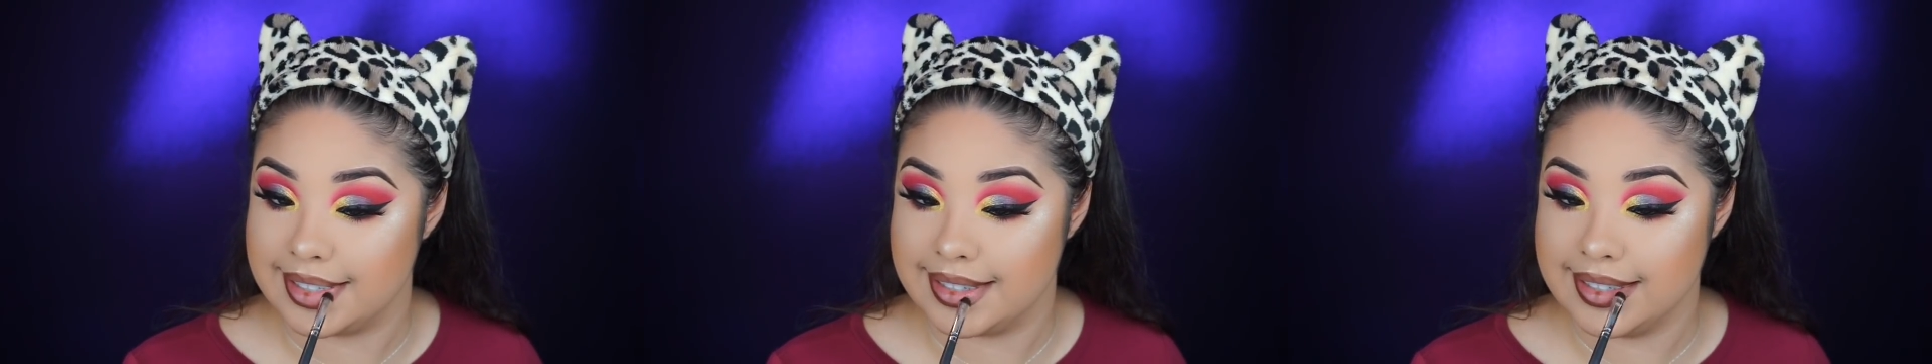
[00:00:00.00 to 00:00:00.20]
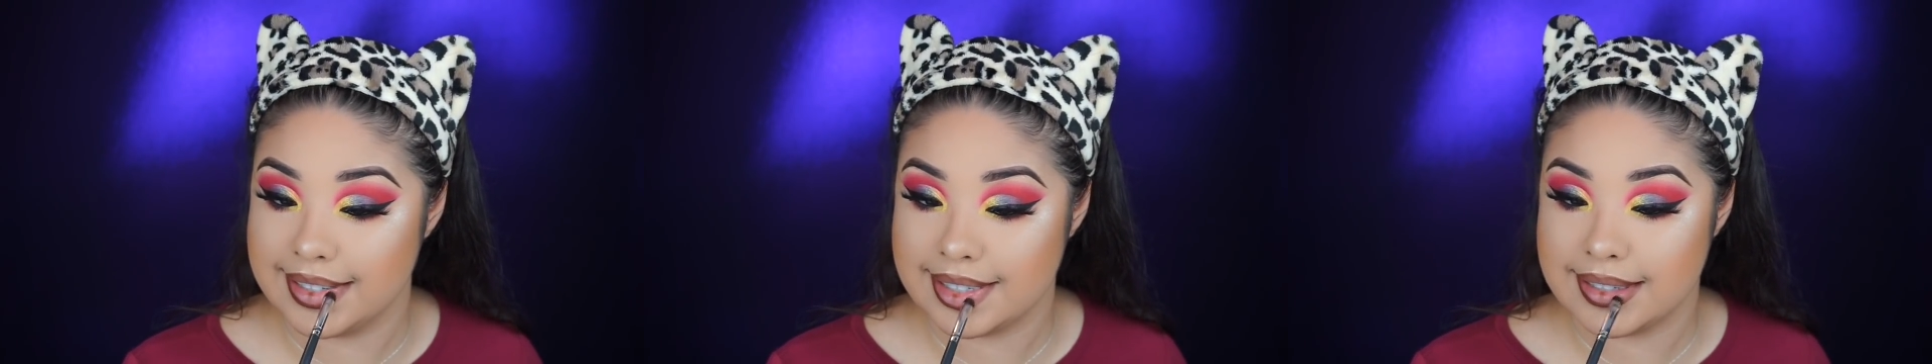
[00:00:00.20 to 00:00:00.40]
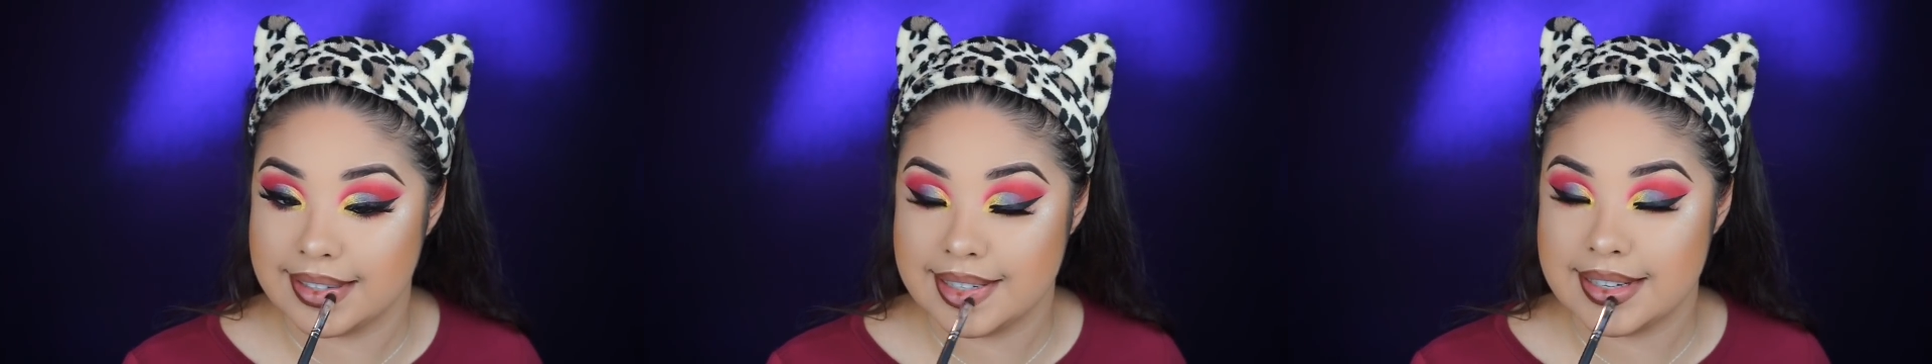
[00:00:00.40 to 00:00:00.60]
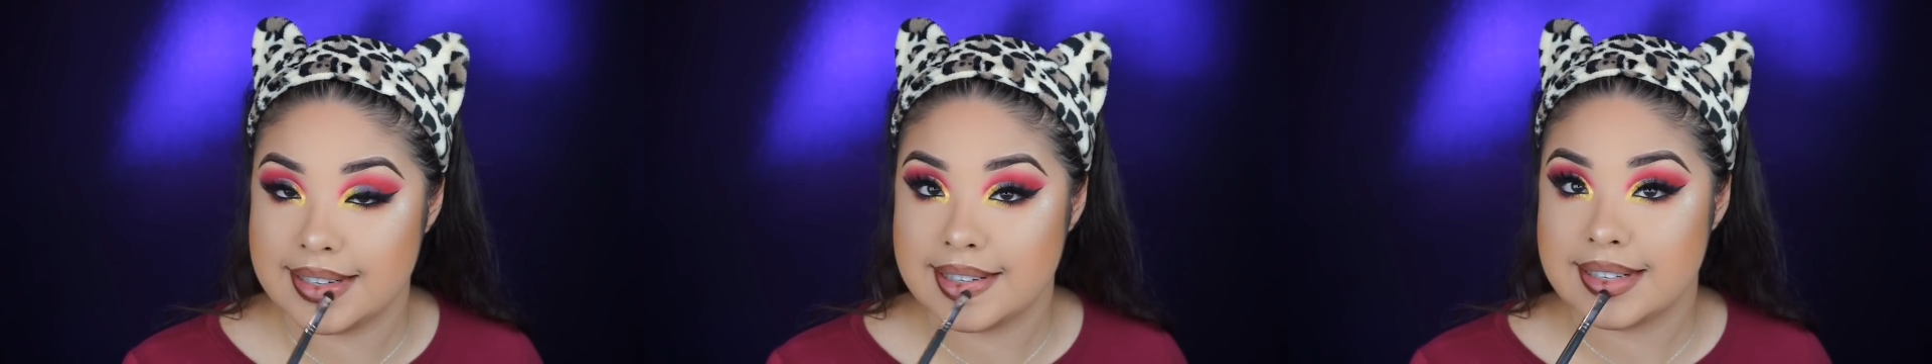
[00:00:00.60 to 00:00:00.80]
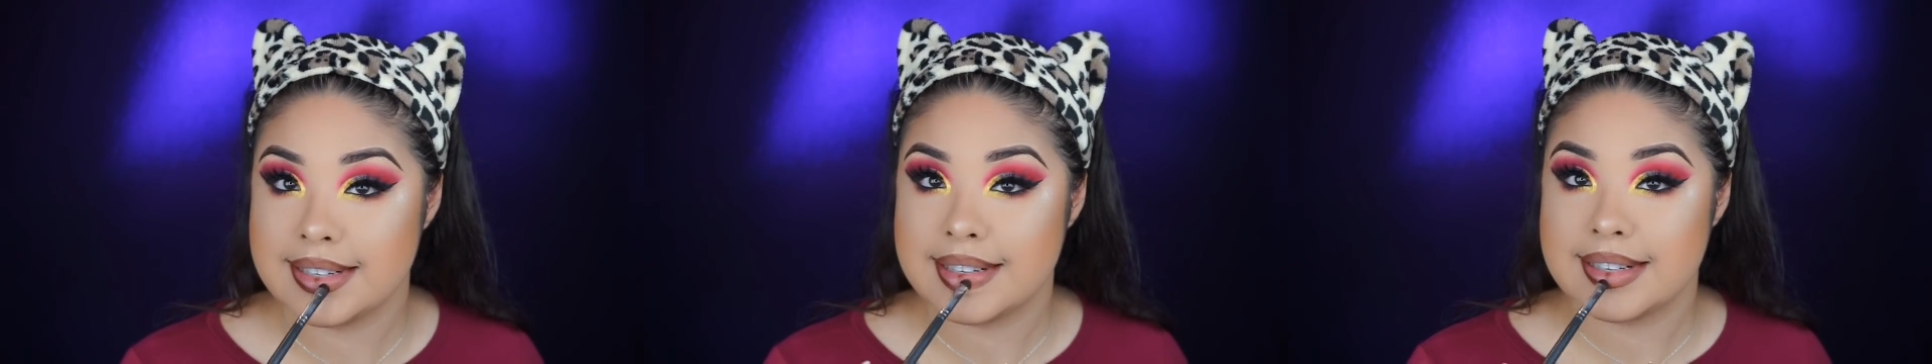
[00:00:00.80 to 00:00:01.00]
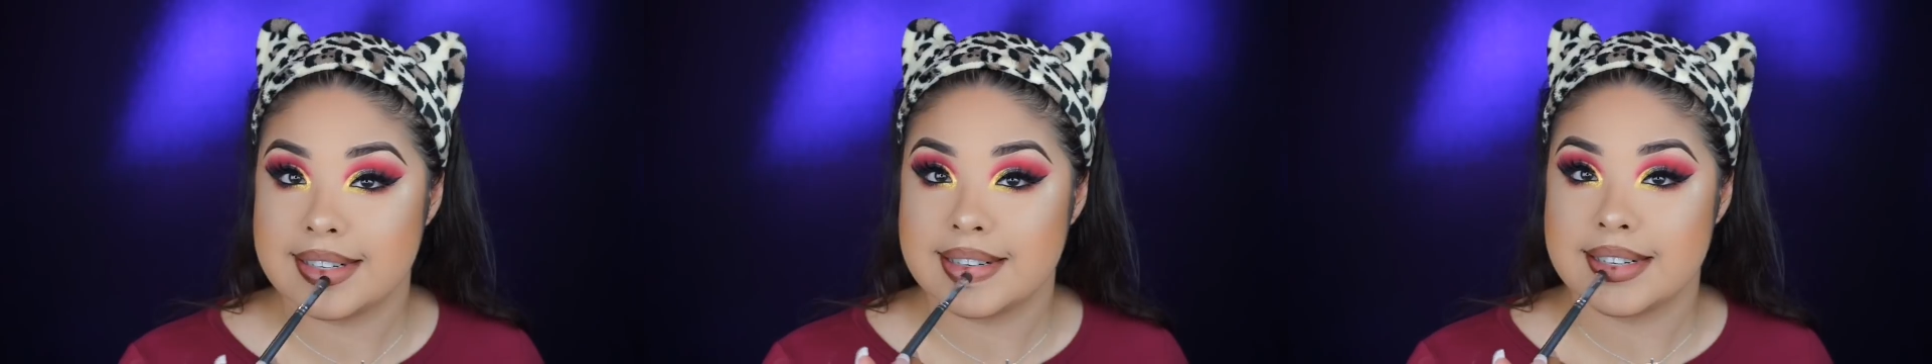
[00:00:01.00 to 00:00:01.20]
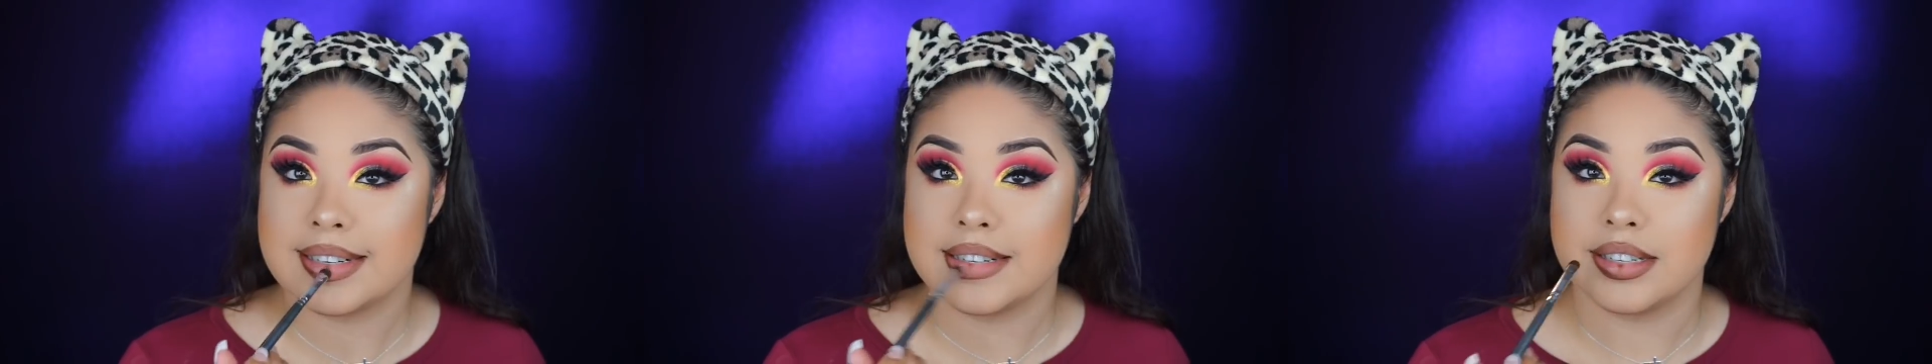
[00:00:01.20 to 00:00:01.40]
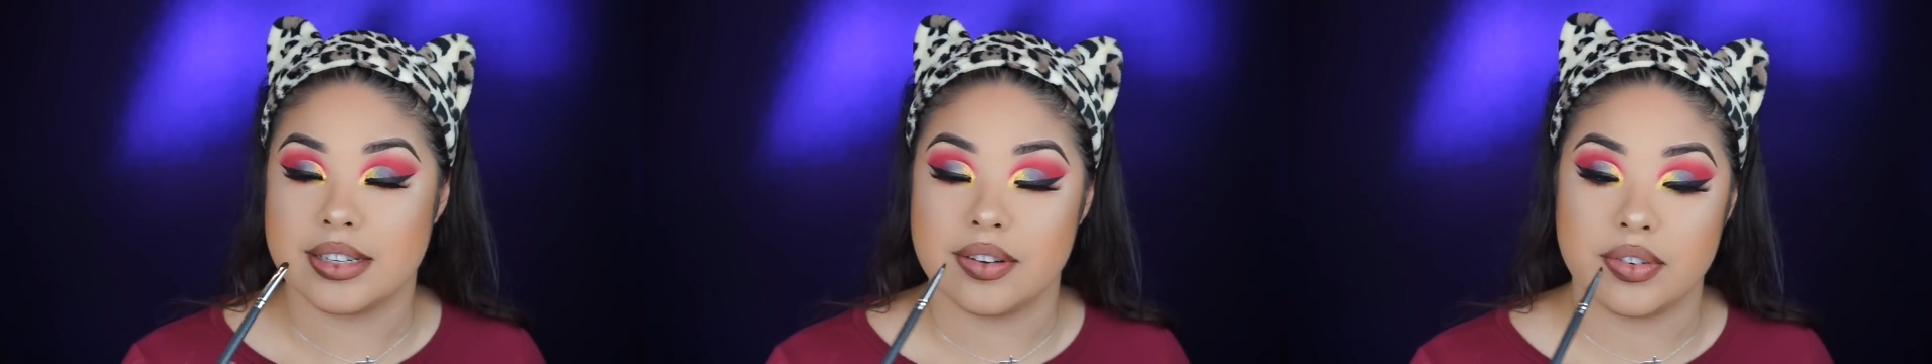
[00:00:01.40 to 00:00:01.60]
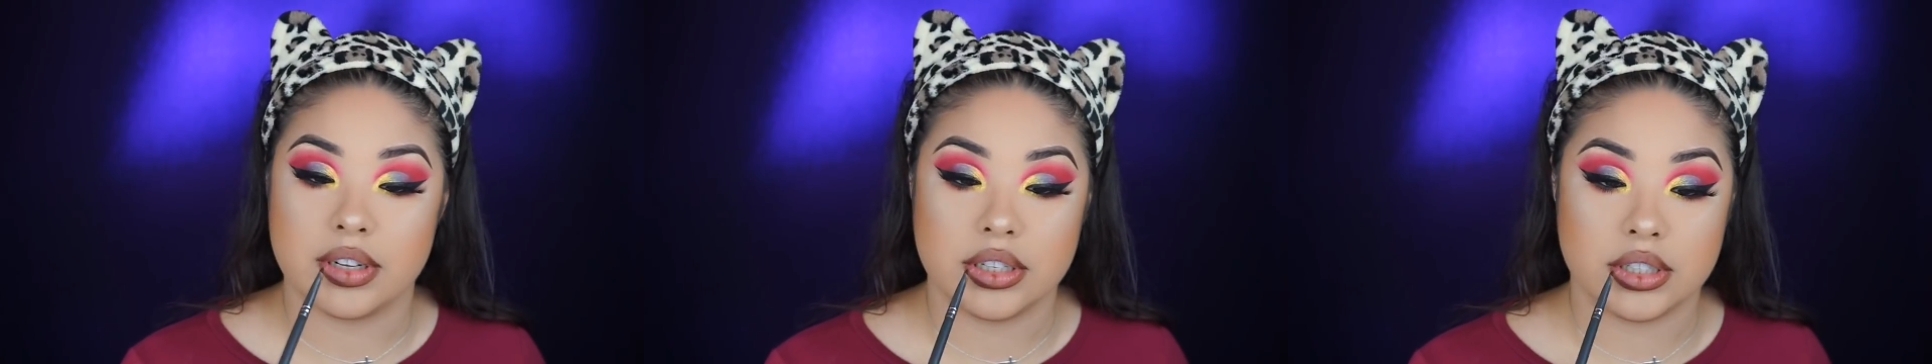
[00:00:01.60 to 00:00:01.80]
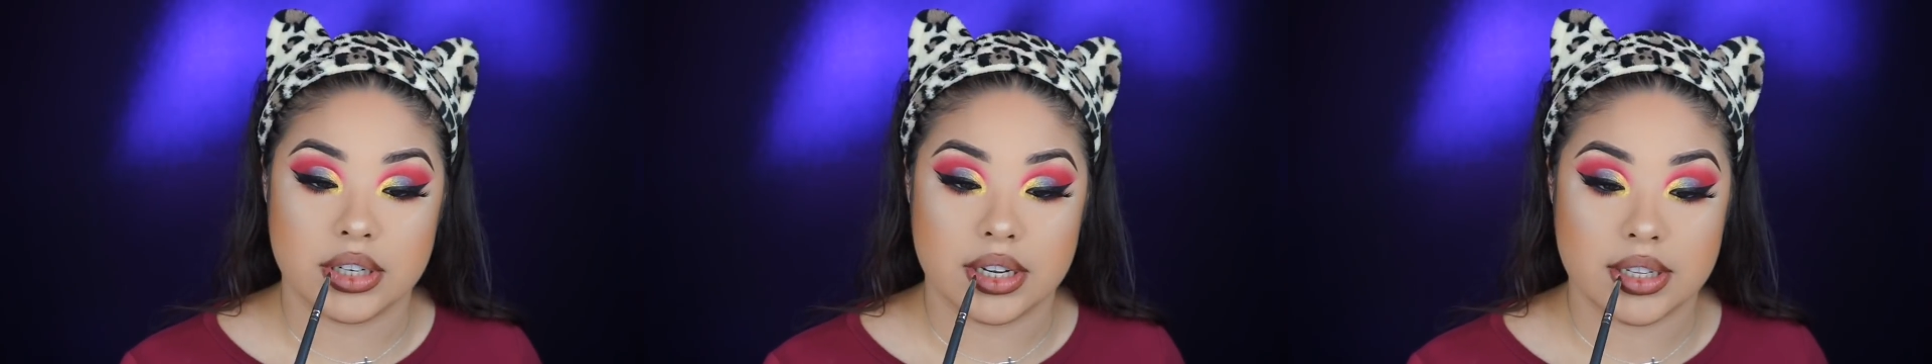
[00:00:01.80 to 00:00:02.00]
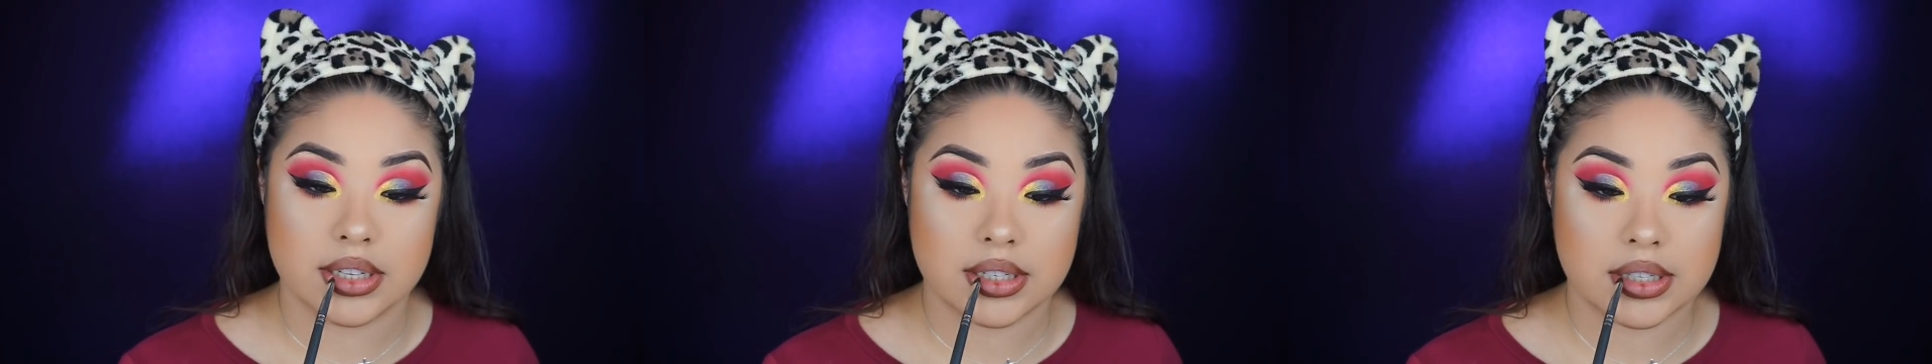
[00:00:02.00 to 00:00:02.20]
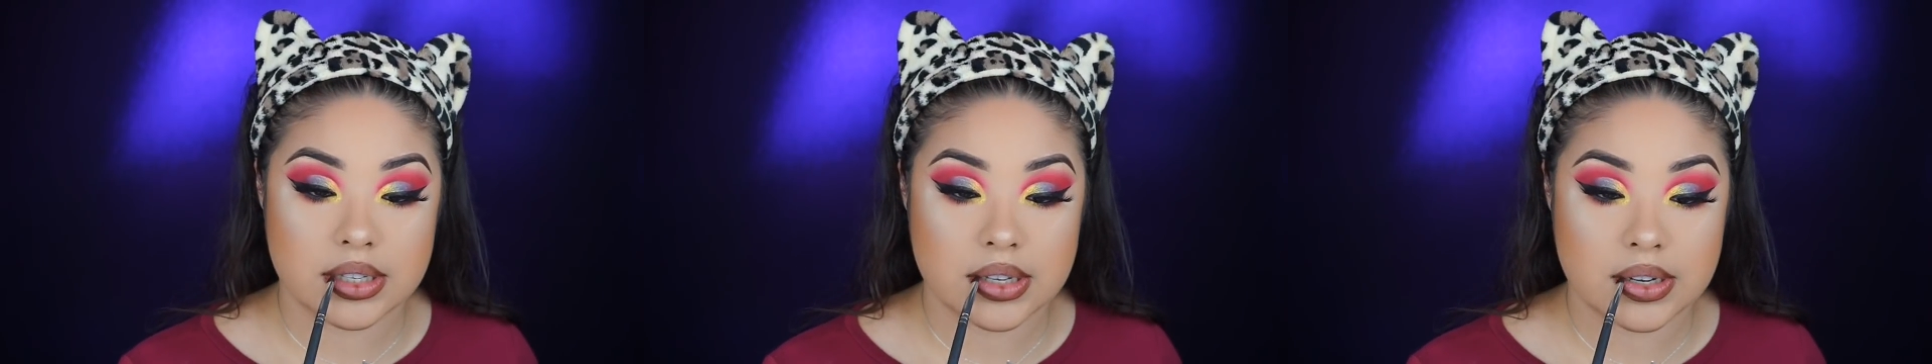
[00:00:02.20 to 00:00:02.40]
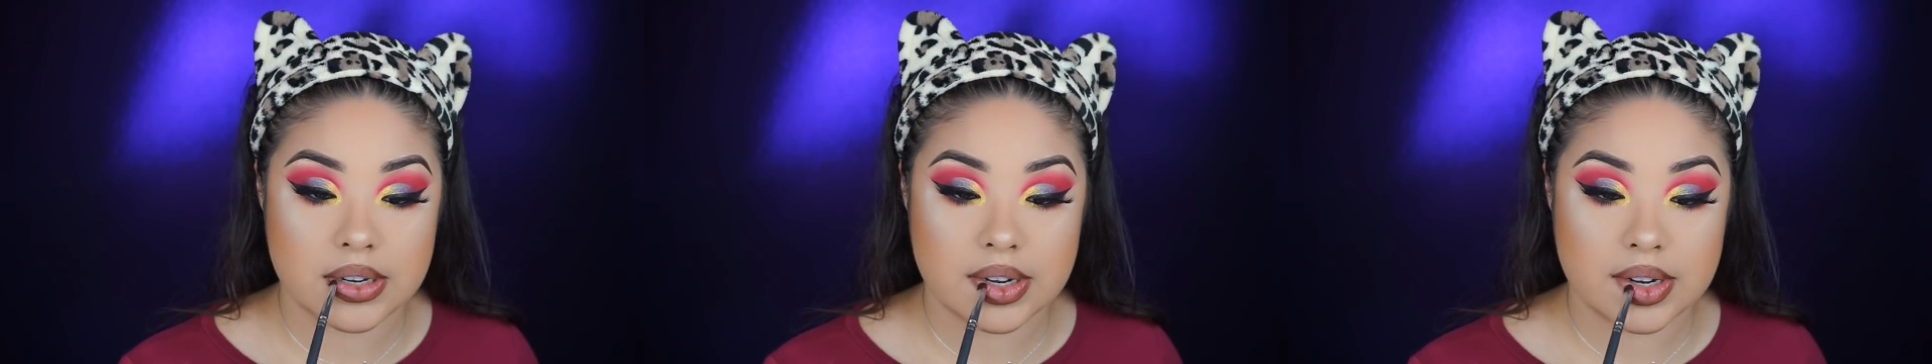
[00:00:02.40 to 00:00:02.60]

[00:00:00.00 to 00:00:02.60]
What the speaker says: look, definitely try this.